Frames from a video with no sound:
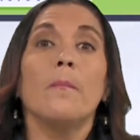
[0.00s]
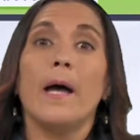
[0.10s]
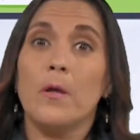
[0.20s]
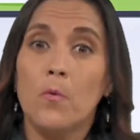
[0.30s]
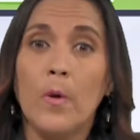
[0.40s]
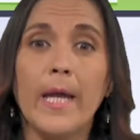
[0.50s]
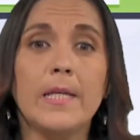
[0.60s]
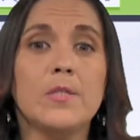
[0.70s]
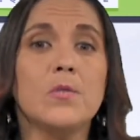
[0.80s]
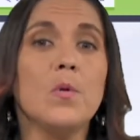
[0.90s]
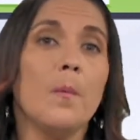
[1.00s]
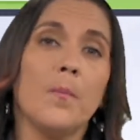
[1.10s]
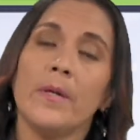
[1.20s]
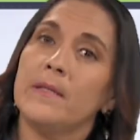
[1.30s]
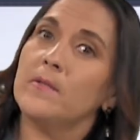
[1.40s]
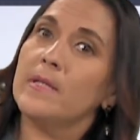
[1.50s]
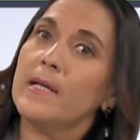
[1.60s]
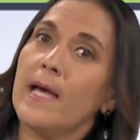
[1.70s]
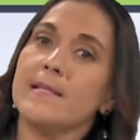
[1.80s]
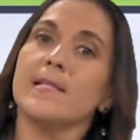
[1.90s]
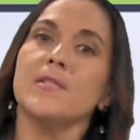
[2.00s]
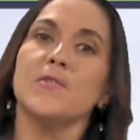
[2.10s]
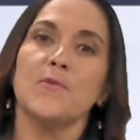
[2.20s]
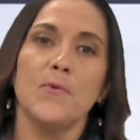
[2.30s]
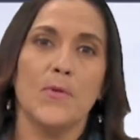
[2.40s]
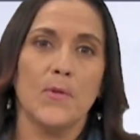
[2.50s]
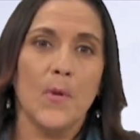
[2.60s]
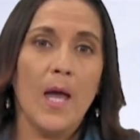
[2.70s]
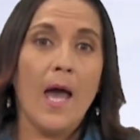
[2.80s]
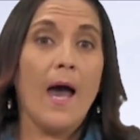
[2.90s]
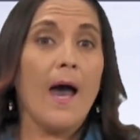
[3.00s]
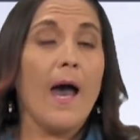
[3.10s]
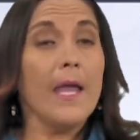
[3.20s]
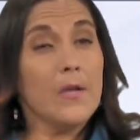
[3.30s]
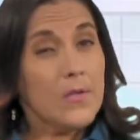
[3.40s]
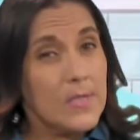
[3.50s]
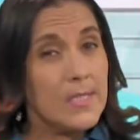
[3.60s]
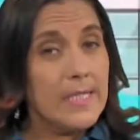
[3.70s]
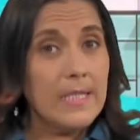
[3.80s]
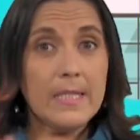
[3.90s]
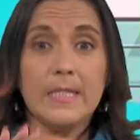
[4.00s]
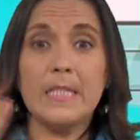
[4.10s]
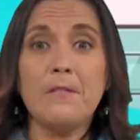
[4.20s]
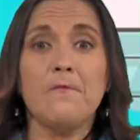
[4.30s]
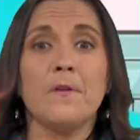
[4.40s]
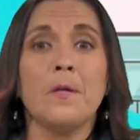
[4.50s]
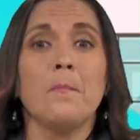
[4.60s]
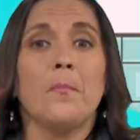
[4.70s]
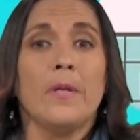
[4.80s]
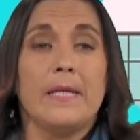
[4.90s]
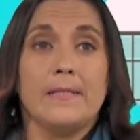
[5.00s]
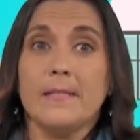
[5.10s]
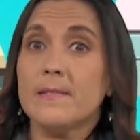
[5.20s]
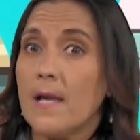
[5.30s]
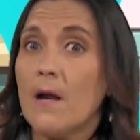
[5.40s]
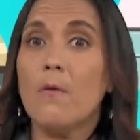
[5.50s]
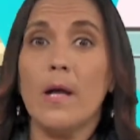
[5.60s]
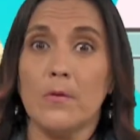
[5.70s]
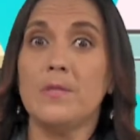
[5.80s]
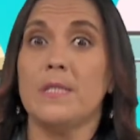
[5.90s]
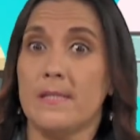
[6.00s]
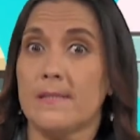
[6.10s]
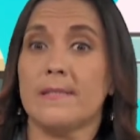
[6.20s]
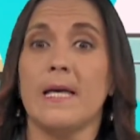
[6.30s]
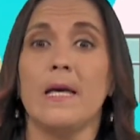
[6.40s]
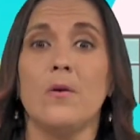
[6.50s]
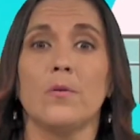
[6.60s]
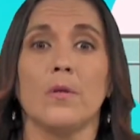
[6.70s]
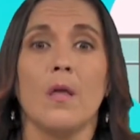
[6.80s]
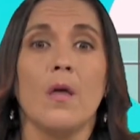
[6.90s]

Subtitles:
my way to Aprendo in Casa studio, I could see different places around this town.